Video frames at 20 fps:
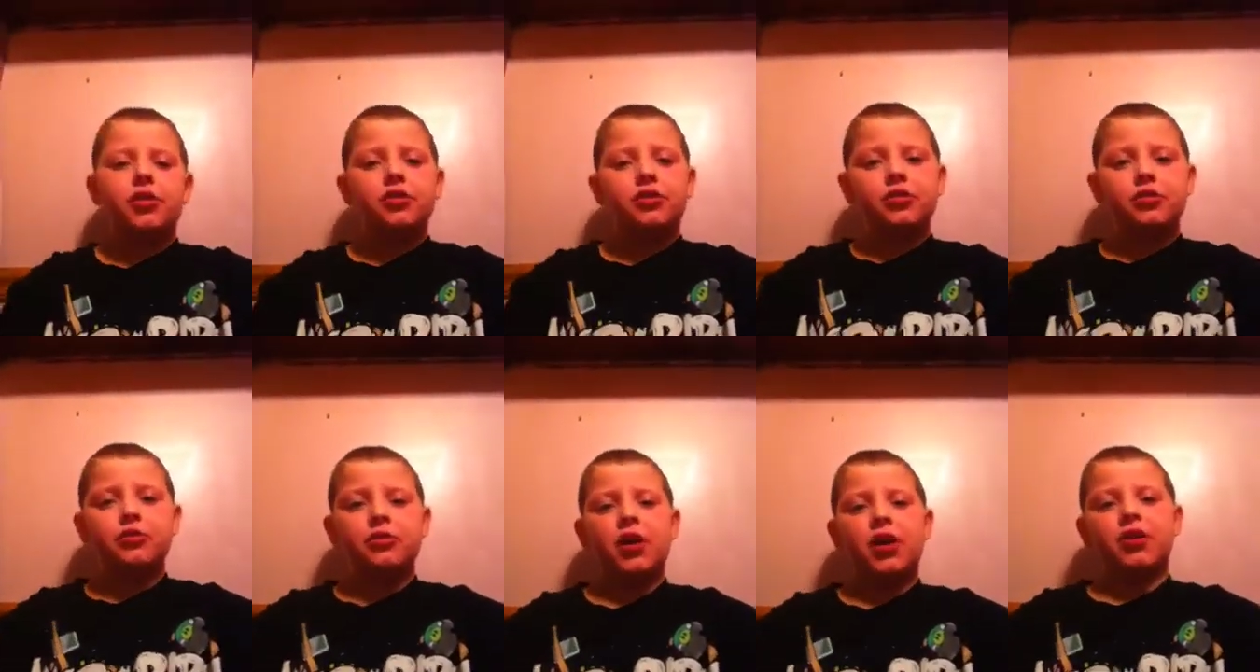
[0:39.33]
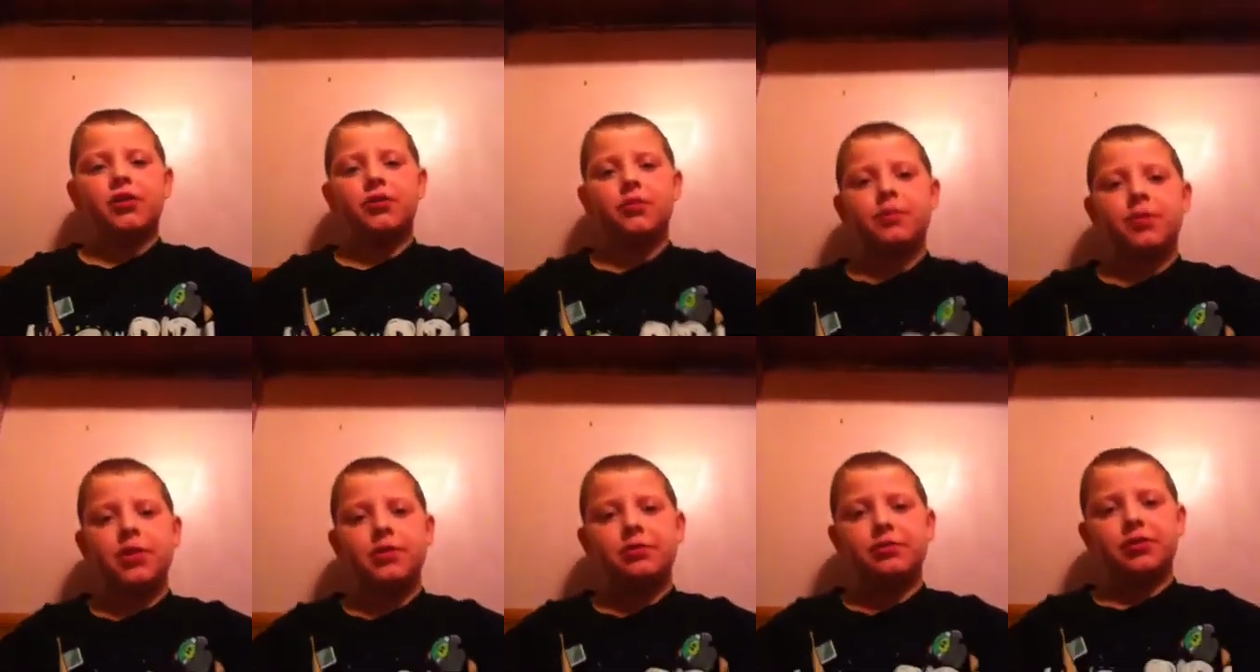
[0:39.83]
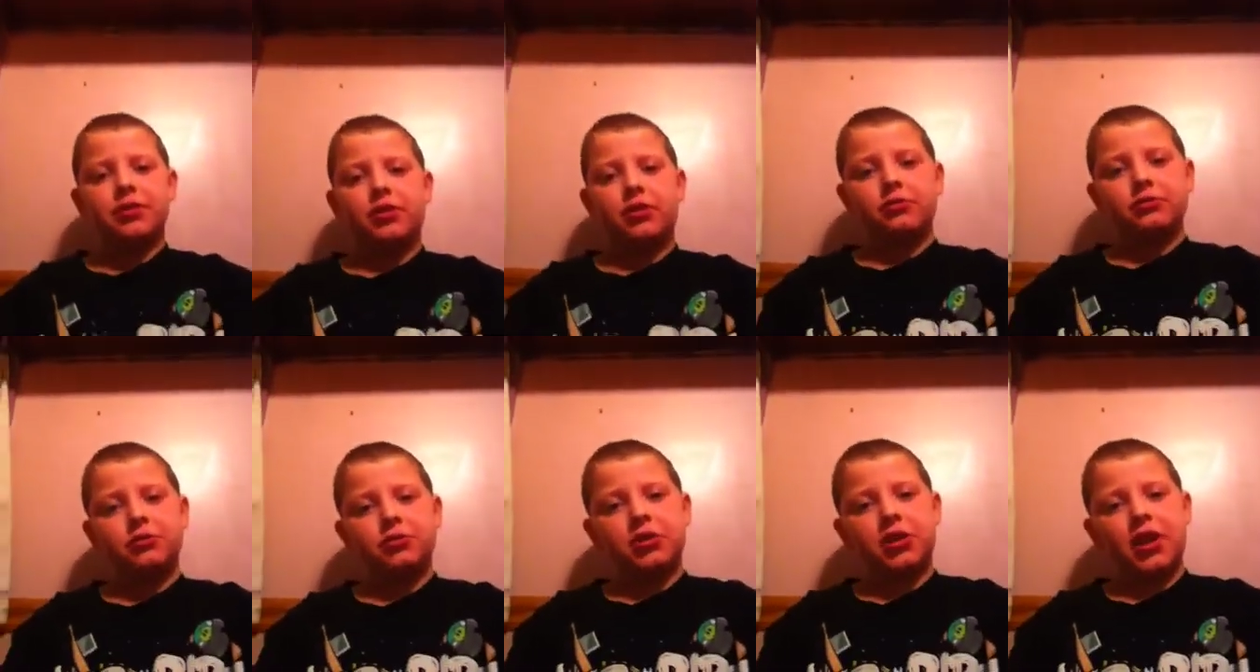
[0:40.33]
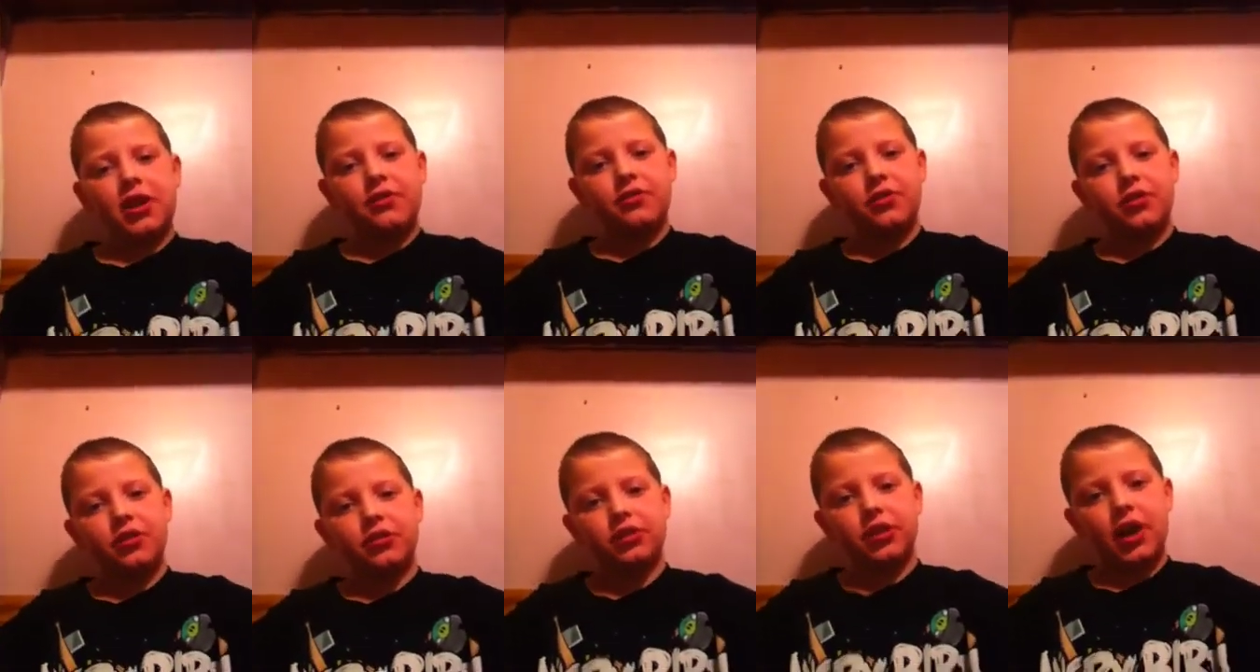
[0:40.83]
2 other people gave
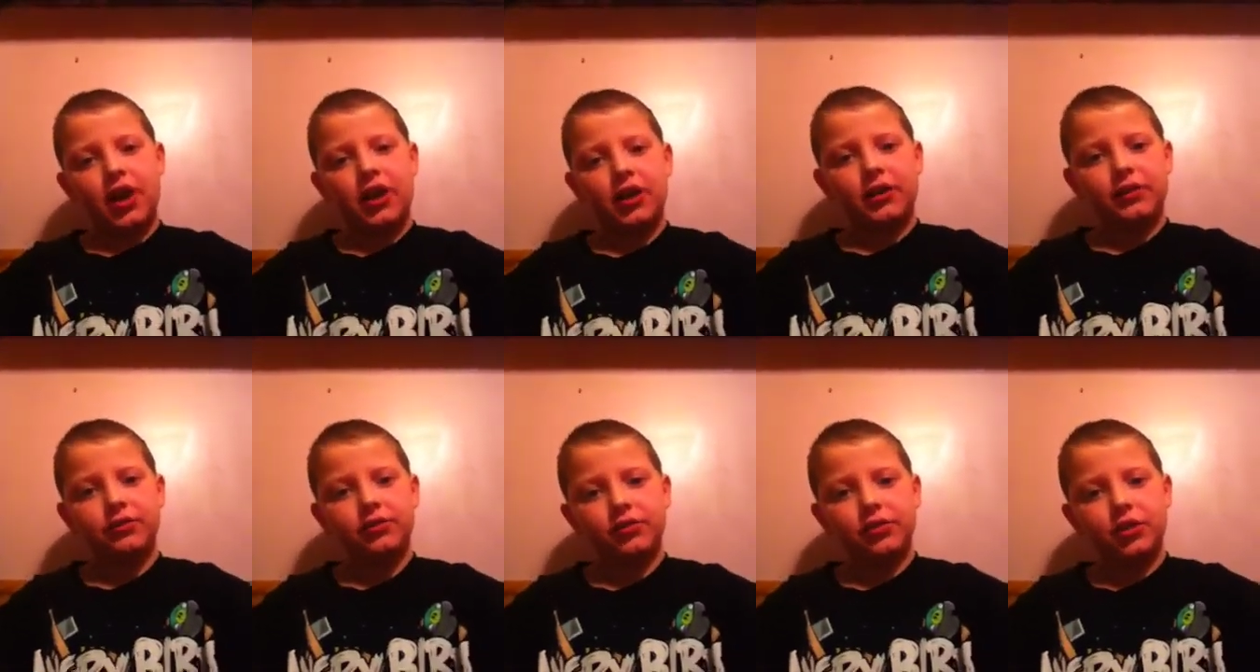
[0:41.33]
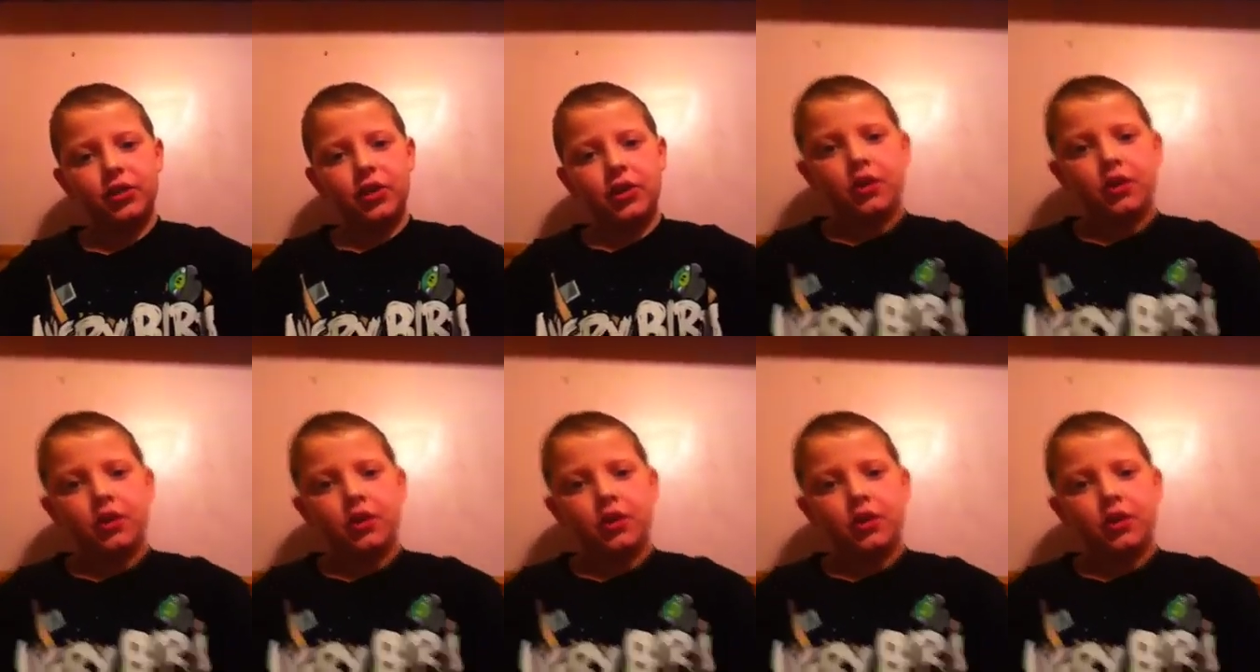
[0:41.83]
their lives